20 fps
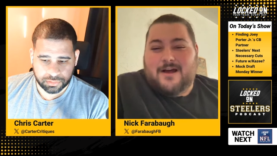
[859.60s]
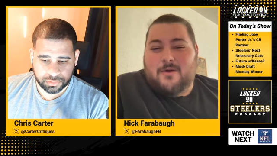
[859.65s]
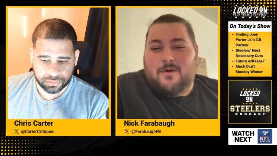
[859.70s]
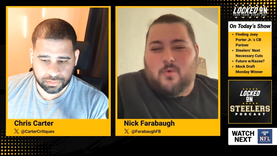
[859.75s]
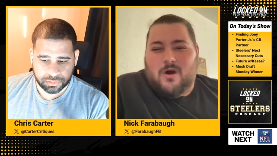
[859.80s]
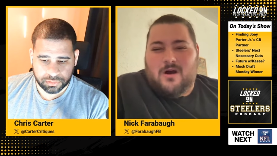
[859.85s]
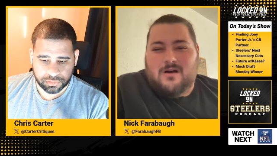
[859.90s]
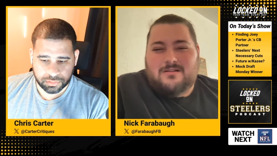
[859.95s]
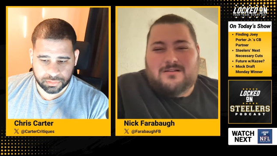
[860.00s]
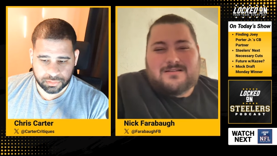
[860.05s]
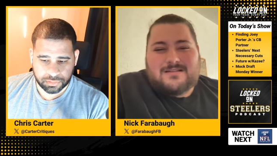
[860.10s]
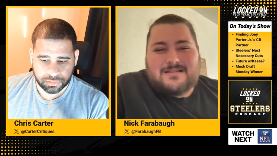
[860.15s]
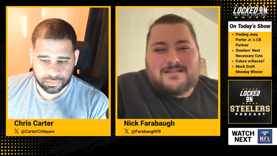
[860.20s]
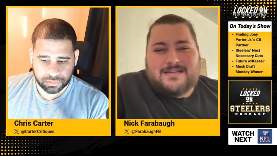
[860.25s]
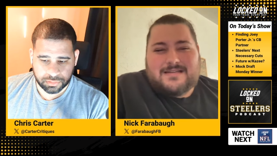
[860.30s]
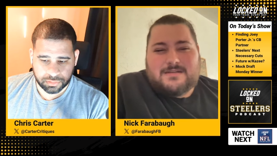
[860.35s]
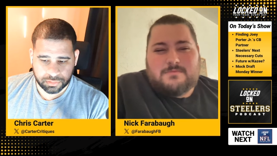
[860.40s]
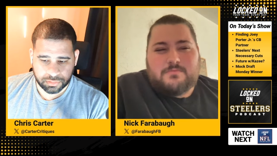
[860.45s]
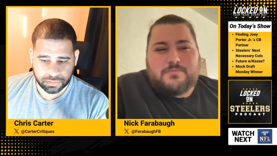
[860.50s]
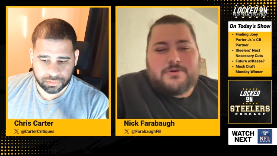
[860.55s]
Speaker 1: Wallace
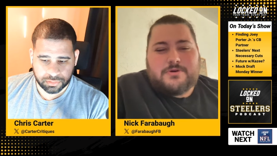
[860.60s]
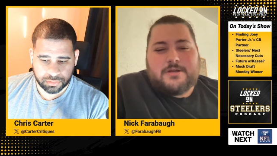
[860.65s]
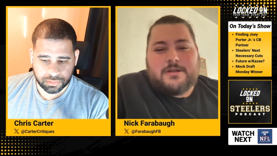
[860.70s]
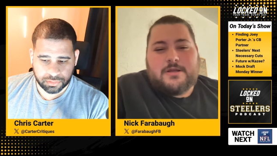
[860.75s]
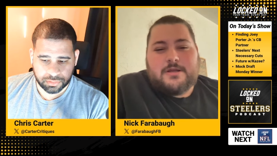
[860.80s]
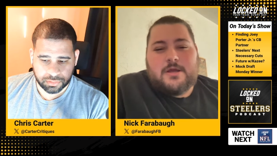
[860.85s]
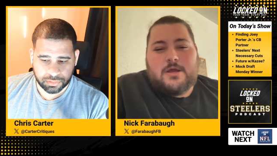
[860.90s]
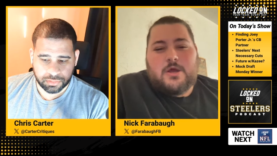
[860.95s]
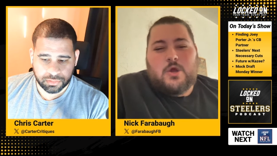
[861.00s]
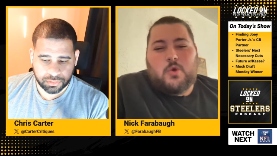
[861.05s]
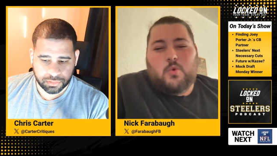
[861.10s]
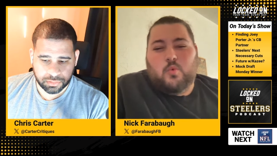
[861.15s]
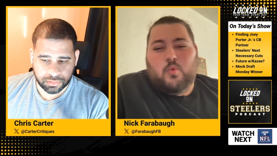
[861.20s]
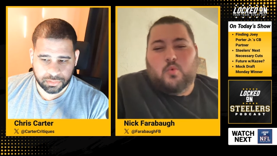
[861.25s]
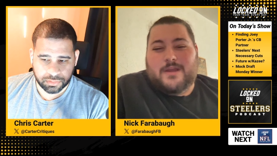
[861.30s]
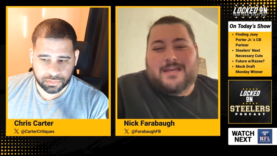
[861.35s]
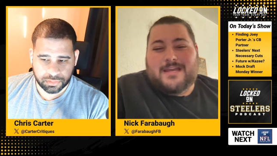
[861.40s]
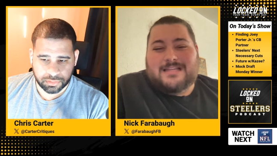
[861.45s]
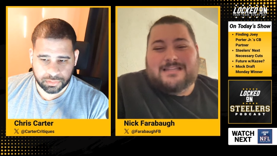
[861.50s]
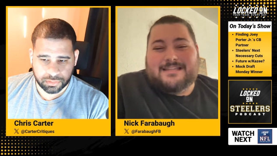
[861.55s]
did, but
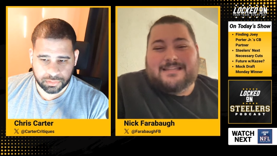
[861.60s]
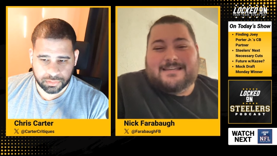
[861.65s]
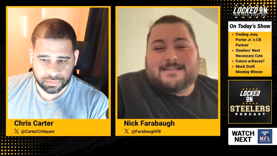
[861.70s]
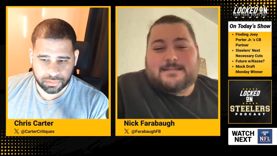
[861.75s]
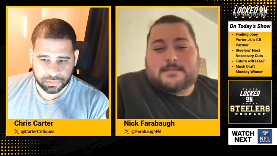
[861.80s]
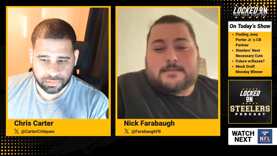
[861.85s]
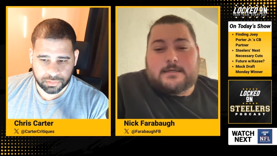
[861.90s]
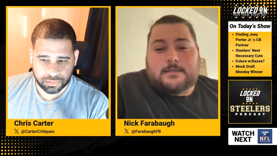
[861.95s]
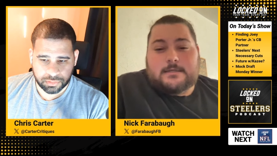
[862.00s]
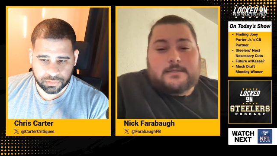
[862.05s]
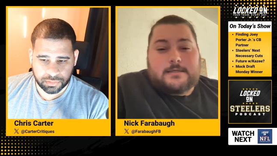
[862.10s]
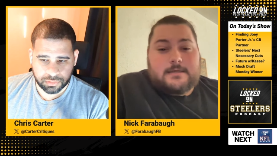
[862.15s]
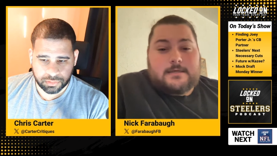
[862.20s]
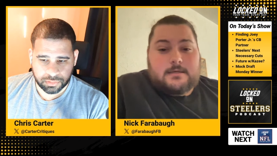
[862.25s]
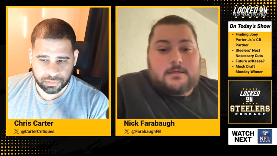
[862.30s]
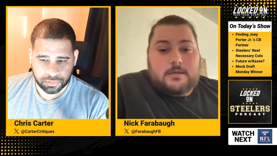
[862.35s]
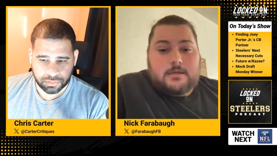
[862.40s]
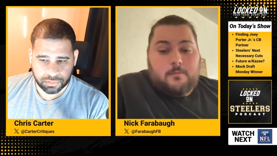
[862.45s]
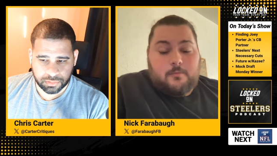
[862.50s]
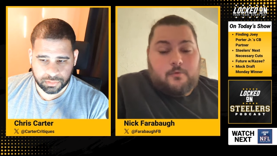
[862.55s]
realistically,
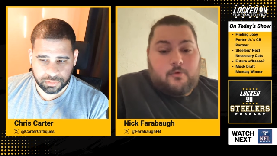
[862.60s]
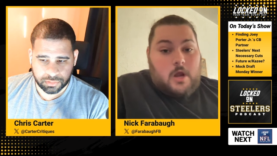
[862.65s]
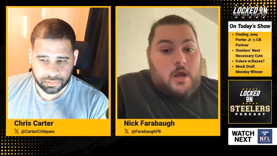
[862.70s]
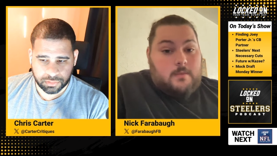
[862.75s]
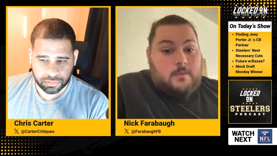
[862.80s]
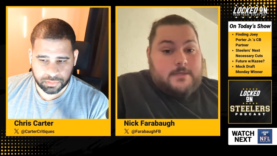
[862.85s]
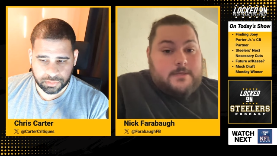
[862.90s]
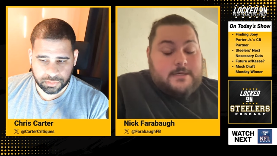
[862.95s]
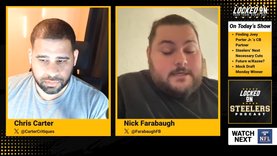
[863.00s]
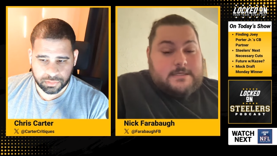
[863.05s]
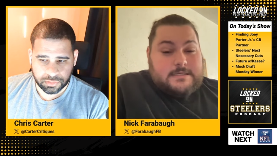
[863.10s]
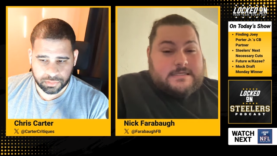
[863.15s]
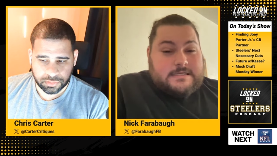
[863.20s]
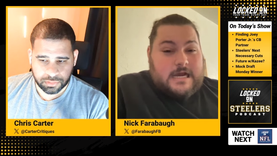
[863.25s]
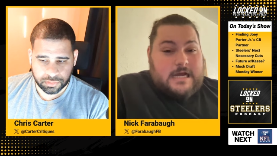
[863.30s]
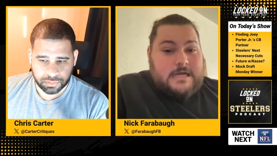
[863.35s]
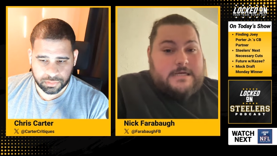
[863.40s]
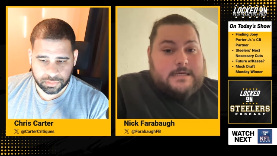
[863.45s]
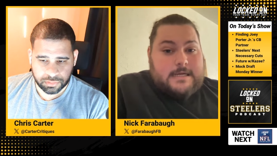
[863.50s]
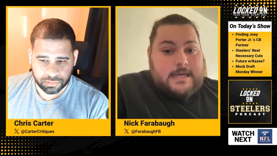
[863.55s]
you're probably going to
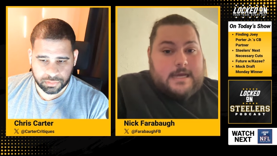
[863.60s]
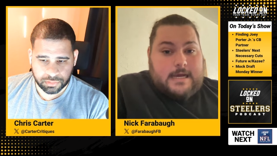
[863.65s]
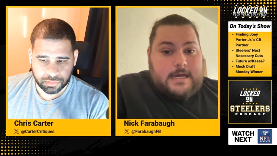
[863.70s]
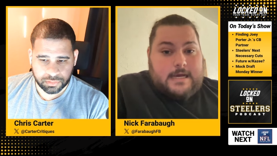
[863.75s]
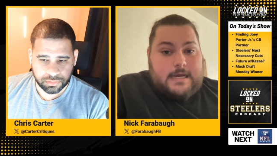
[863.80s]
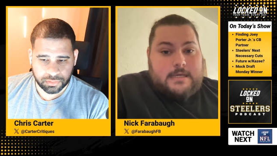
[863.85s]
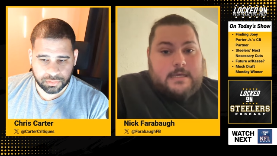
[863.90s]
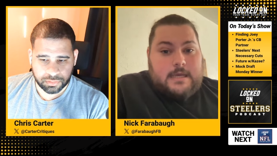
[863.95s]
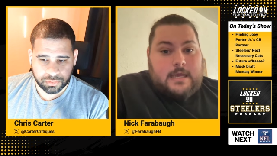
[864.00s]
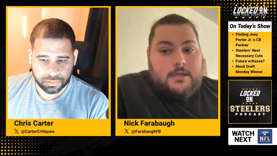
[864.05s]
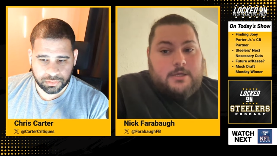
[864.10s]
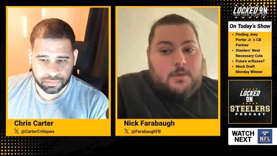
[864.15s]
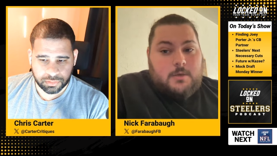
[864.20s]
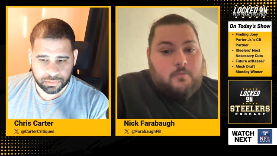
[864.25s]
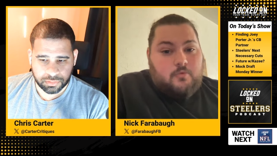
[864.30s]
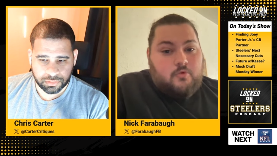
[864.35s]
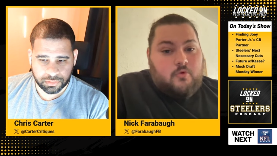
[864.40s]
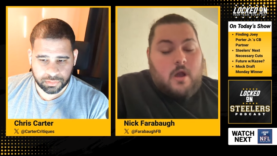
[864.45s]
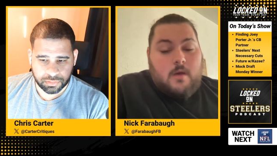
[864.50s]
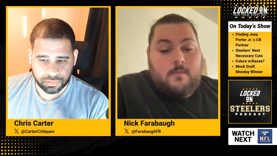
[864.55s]
sign a guy and you're
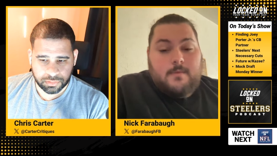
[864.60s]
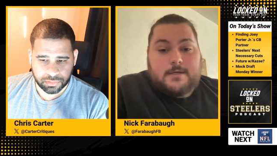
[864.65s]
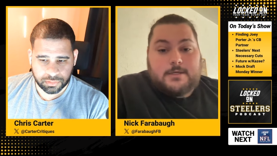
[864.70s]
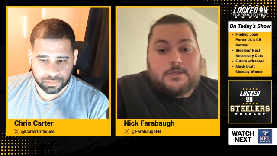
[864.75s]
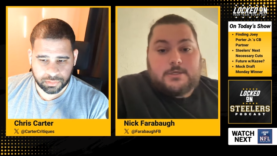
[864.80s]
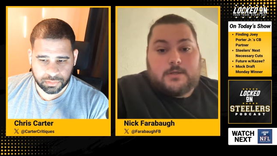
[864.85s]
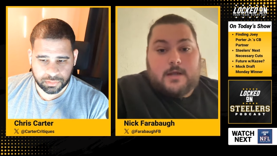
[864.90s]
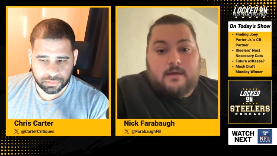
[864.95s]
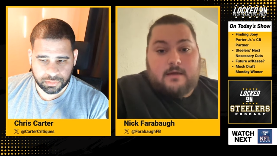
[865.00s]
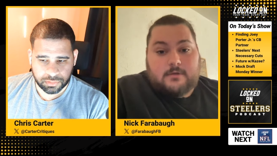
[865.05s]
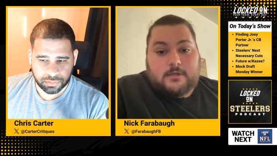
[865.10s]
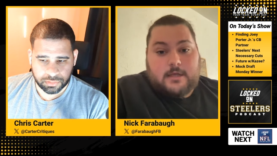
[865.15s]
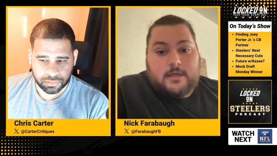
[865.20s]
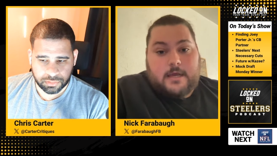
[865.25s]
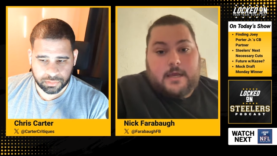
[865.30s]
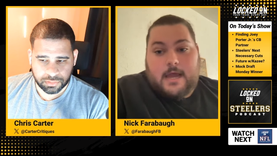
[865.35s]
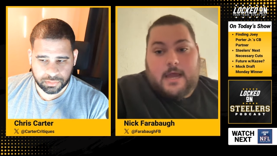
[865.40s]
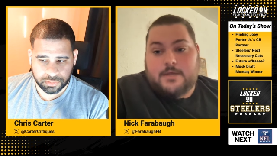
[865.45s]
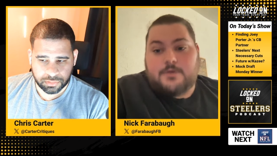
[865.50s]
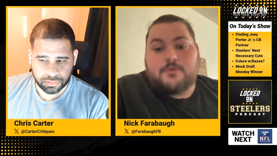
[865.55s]
probably going to draft a
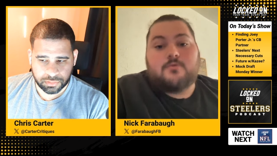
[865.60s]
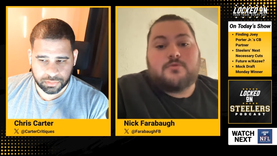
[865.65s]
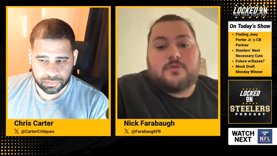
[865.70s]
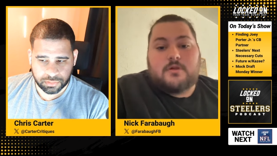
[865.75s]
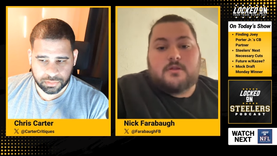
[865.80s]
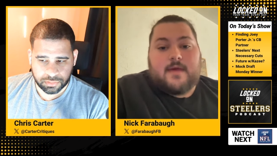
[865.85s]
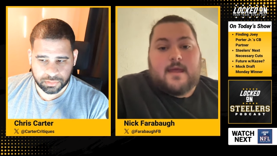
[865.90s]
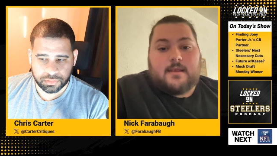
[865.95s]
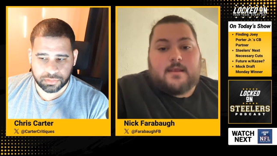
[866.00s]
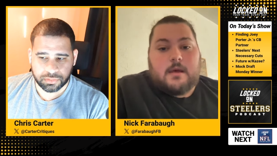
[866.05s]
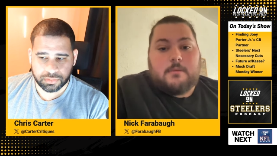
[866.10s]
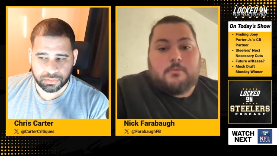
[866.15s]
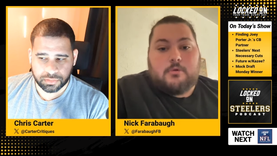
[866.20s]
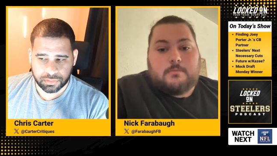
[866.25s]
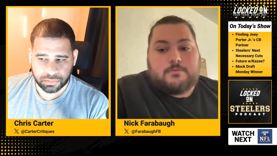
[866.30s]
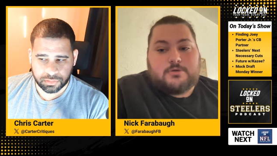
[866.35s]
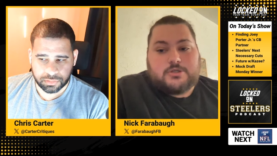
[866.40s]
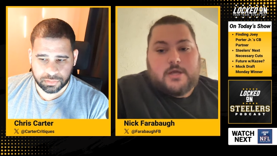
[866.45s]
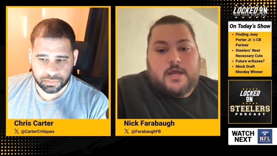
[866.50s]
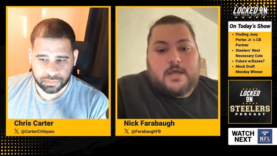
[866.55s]
guy. I do think that double
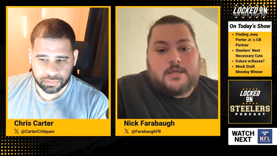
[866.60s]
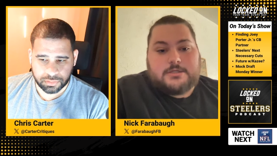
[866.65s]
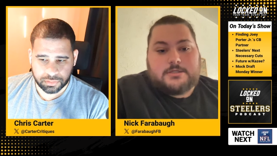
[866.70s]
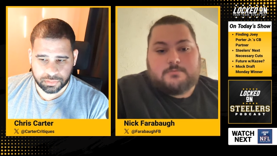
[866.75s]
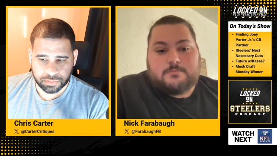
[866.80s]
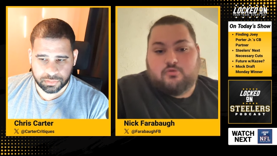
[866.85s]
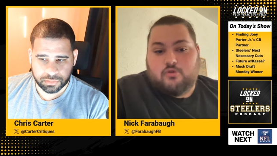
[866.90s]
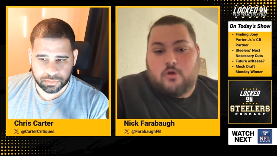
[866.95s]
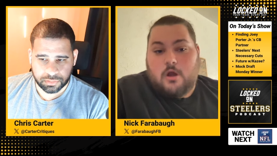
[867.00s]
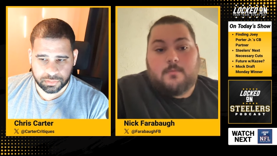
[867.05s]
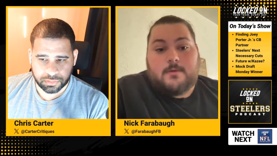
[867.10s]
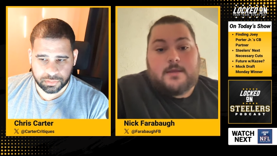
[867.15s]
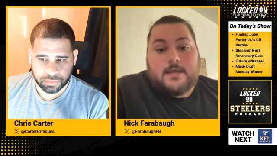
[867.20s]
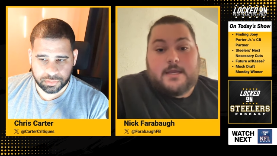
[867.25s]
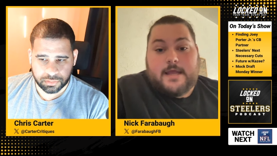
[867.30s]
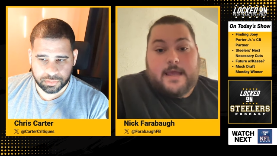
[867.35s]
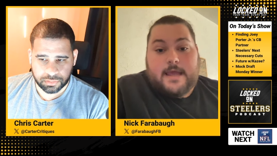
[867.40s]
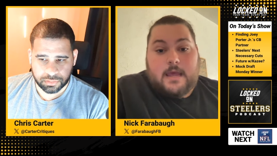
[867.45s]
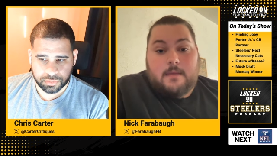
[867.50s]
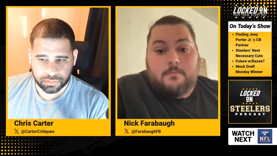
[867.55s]
up strategy is probably
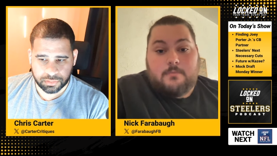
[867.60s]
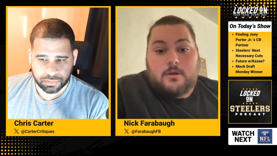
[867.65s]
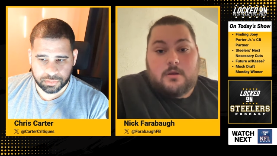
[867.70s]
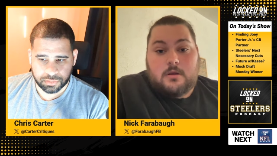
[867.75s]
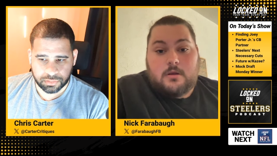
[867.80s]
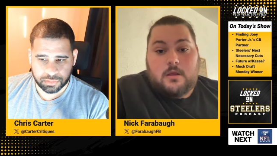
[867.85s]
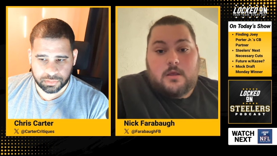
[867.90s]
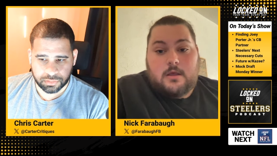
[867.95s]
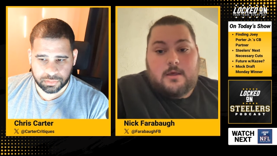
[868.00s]
going to happen.